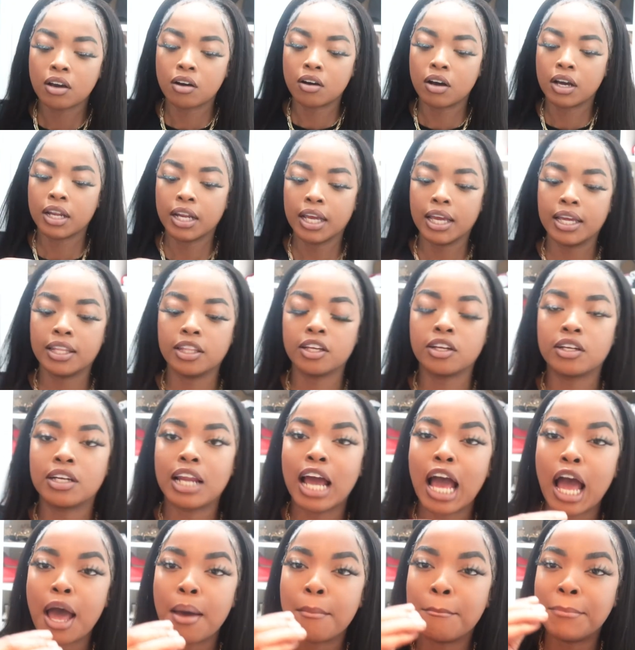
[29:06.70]
on and they're
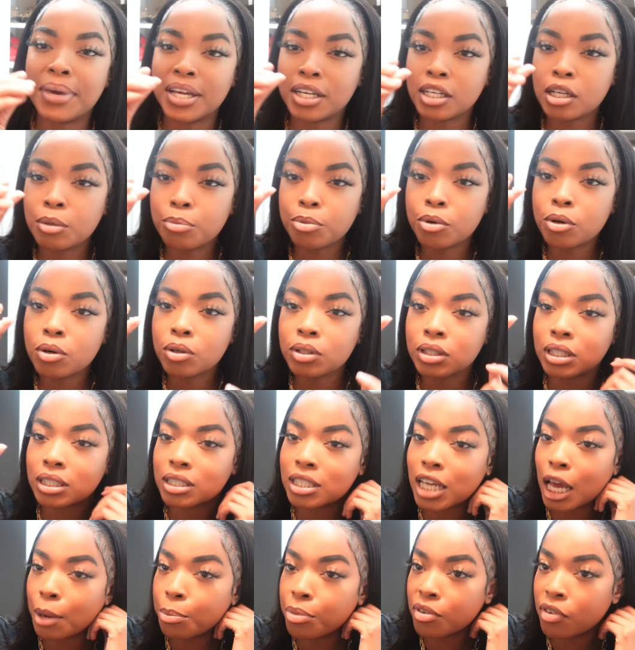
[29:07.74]
not bendable. The
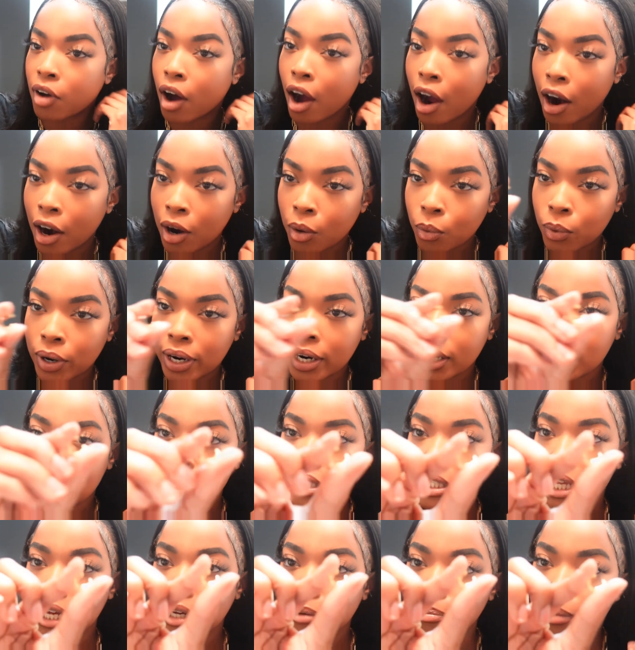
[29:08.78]
type of hardware
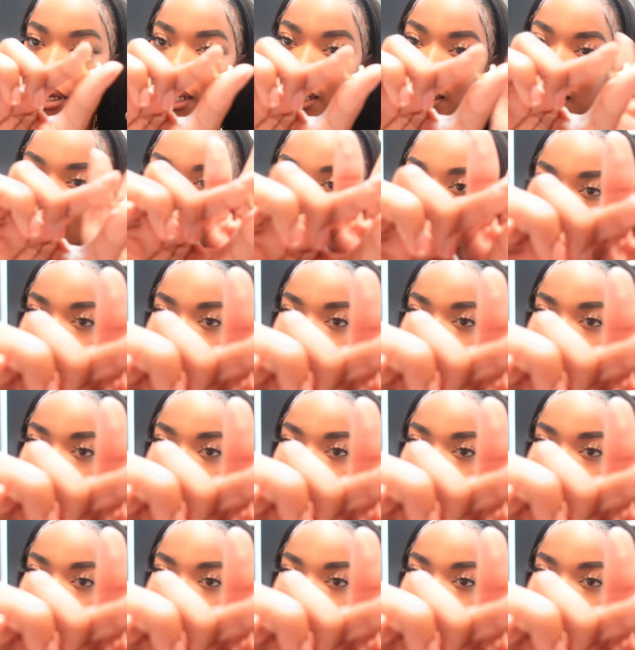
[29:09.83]
it's like made out